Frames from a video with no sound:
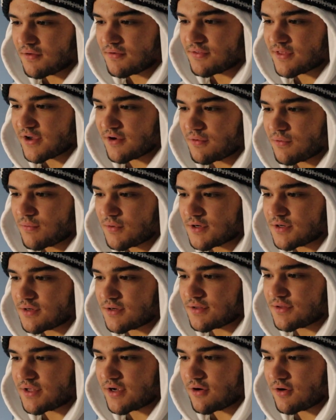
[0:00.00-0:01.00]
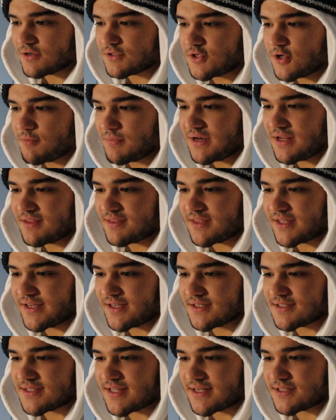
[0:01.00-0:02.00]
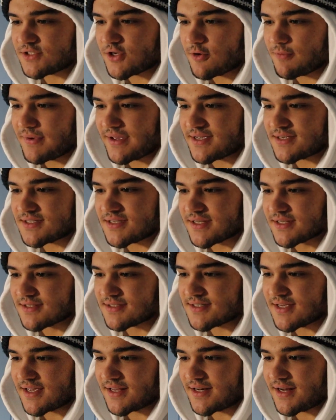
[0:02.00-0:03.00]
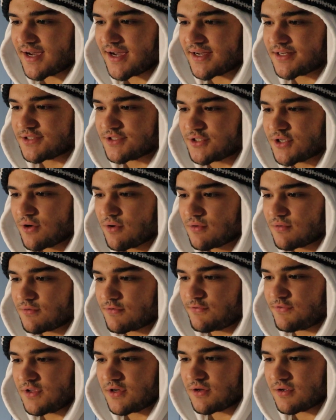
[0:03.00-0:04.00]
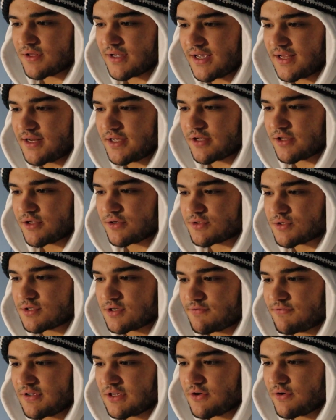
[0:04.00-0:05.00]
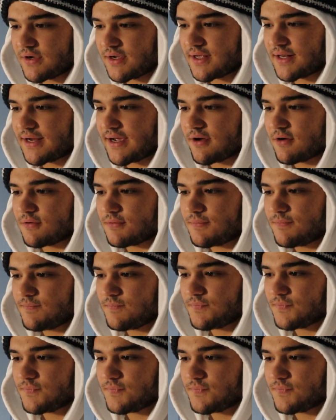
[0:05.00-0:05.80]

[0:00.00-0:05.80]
There are too many things that don't make sense, and I don't feel any closer to figuring it out.